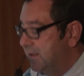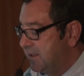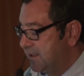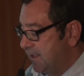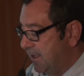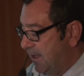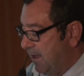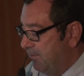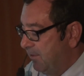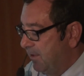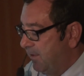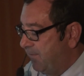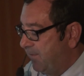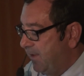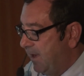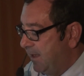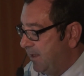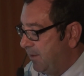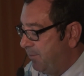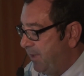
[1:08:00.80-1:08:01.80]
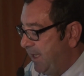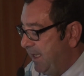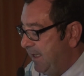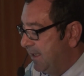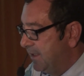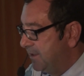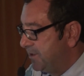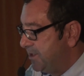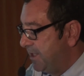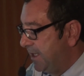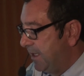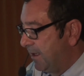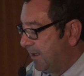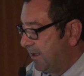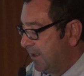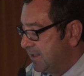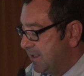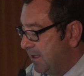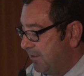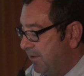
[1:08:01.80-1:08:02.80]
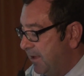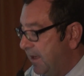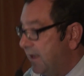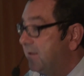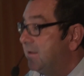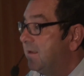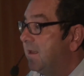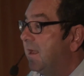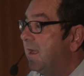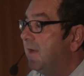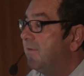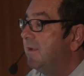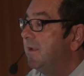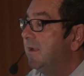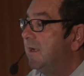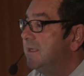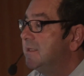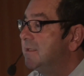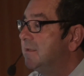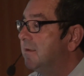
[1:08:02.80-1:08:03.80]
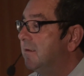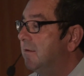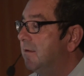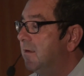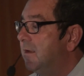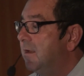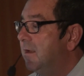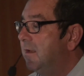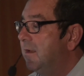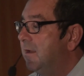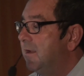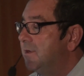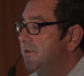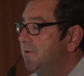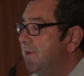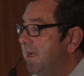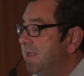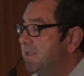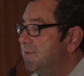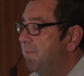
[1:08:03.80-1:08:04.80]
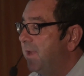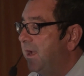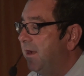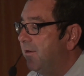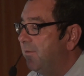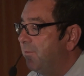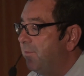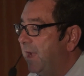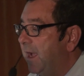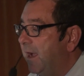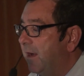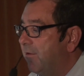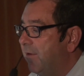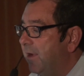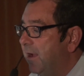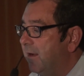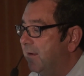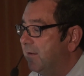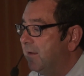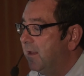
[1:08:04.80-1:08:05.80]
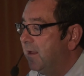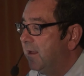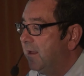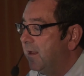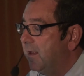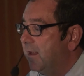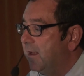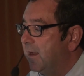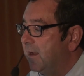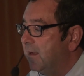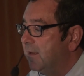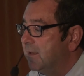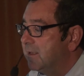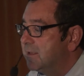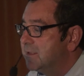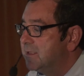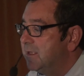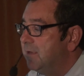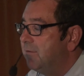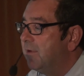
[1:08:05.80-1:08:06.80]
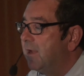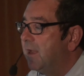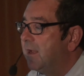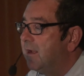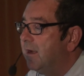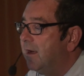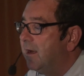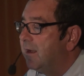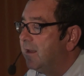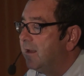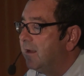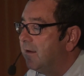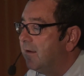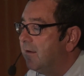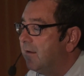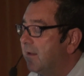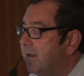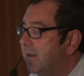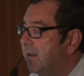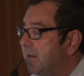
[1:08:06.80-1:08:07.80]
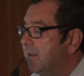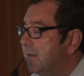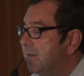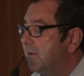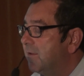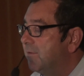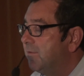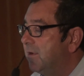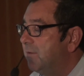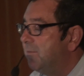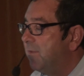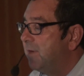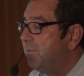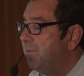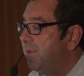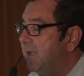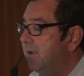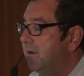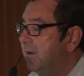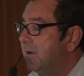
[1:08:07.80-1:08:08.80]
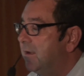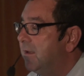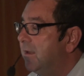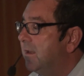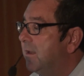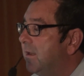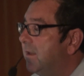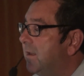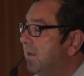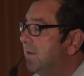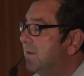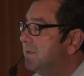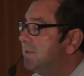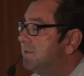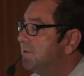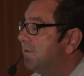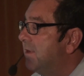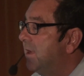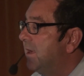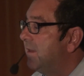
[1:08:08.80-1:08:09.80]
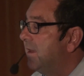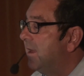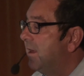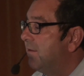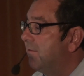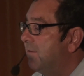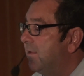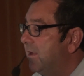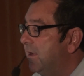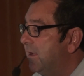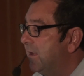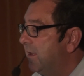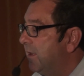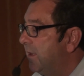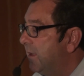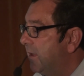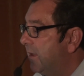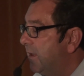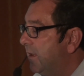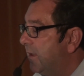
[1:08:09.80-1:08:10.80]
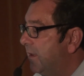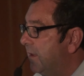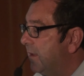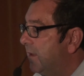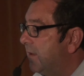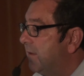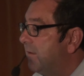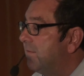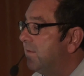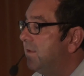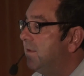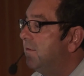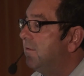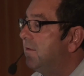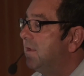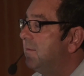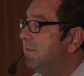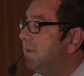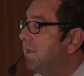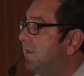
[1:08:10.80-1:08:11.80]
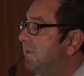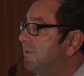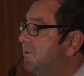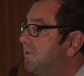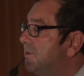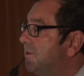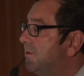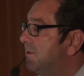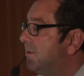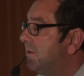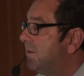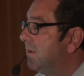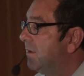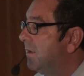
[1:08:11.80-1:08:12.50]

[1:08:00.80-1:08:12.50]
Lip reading: let's see, I want to find a PNG because I want it to have a nice little transparent background. And let's see what I got here. This one might be good. Let's try that one. View image.